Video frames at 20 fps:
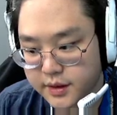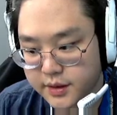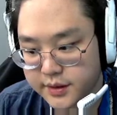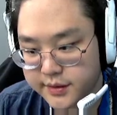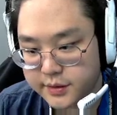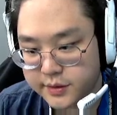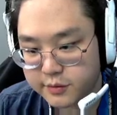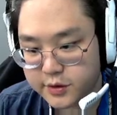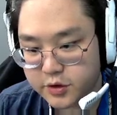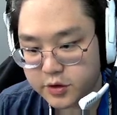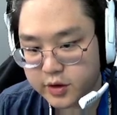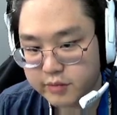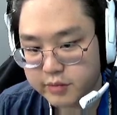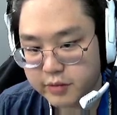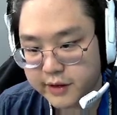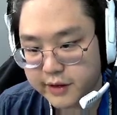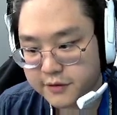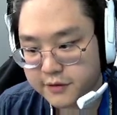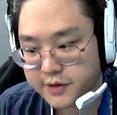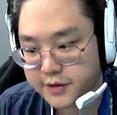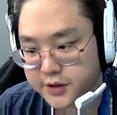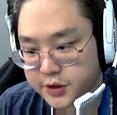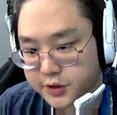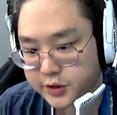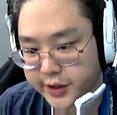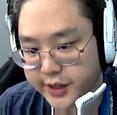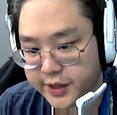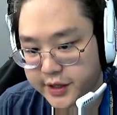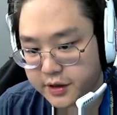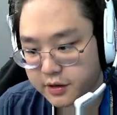Then we're trying to play for this
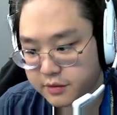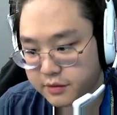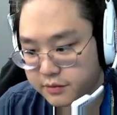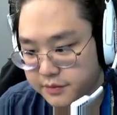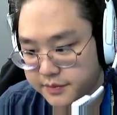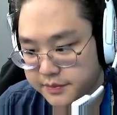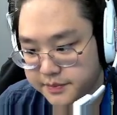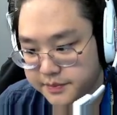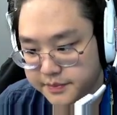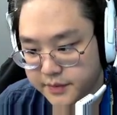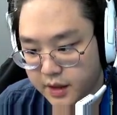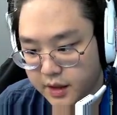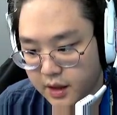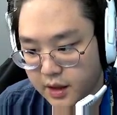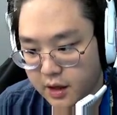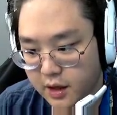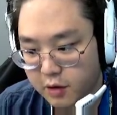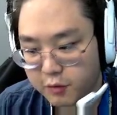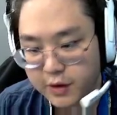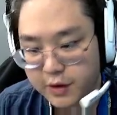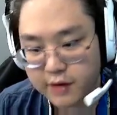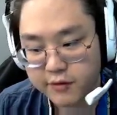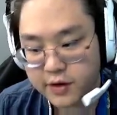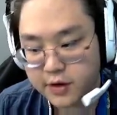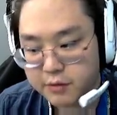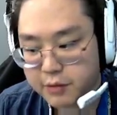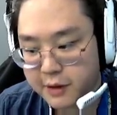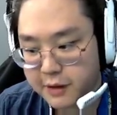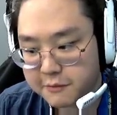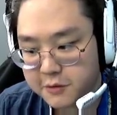Drake. Whenever
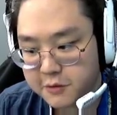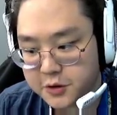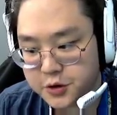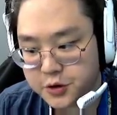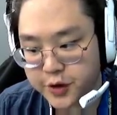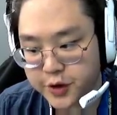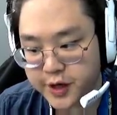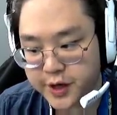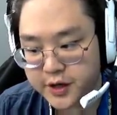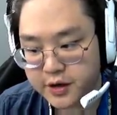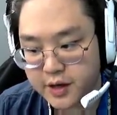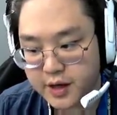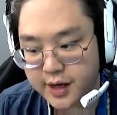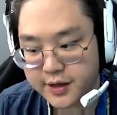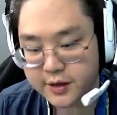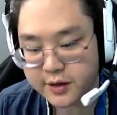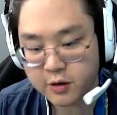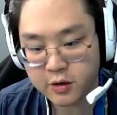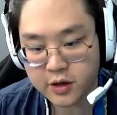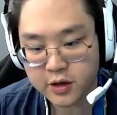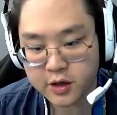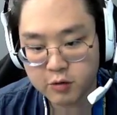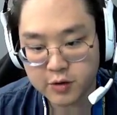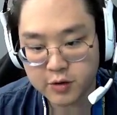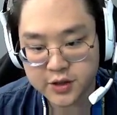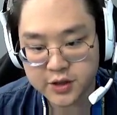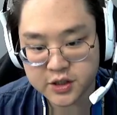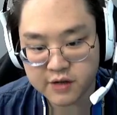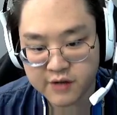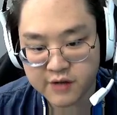you play for Drake, ideally you
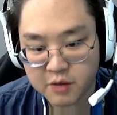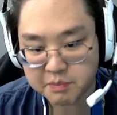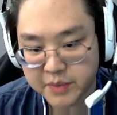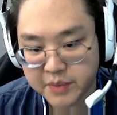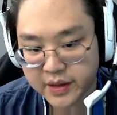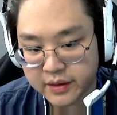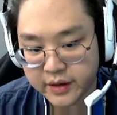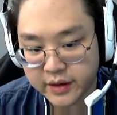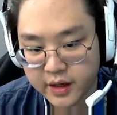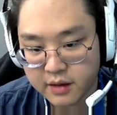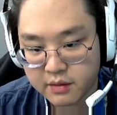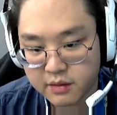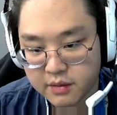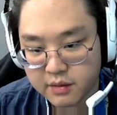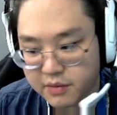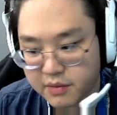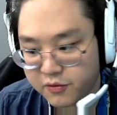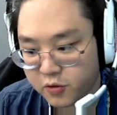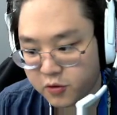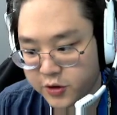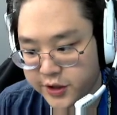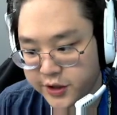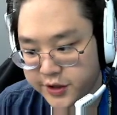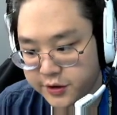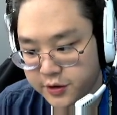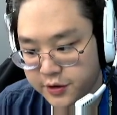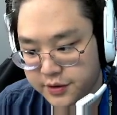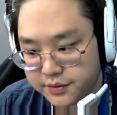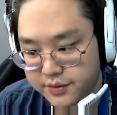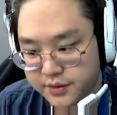want to shove out mid lane before you
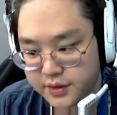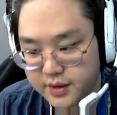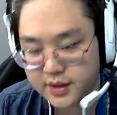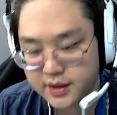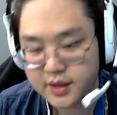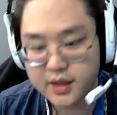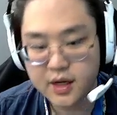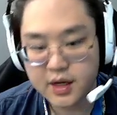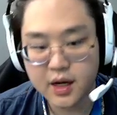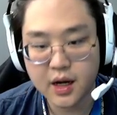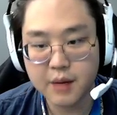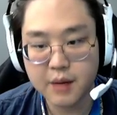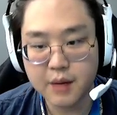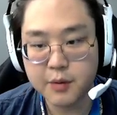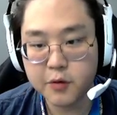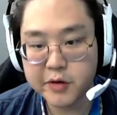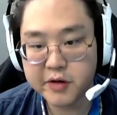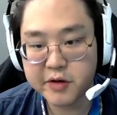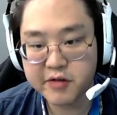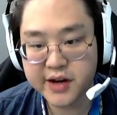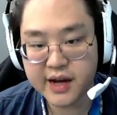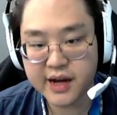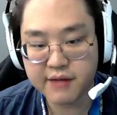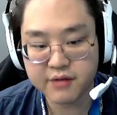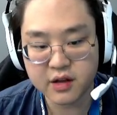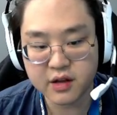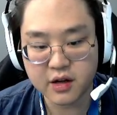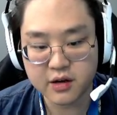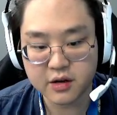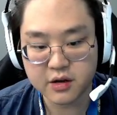do it. But we already have a
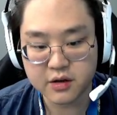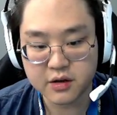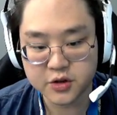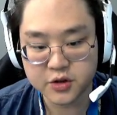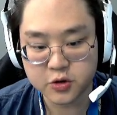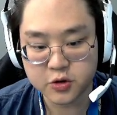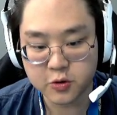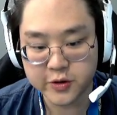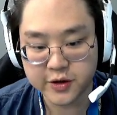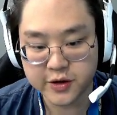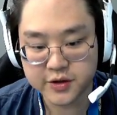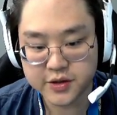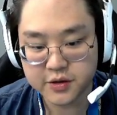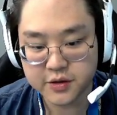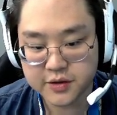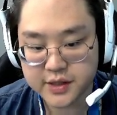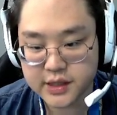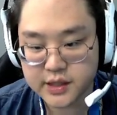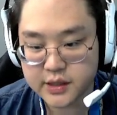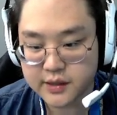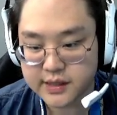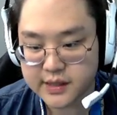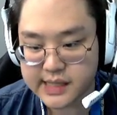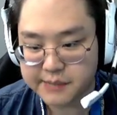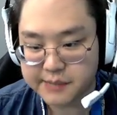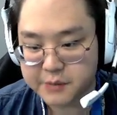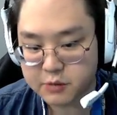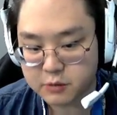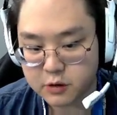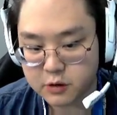lot of control here, so this is
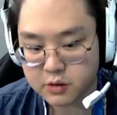acceptable.